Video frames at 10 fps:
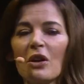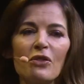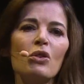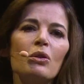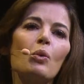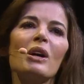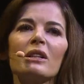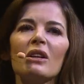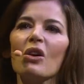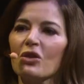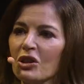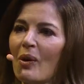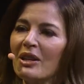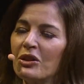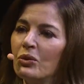So I've cooked them quite a lot,
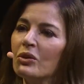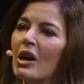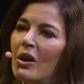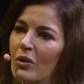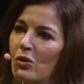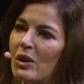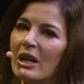so I do know,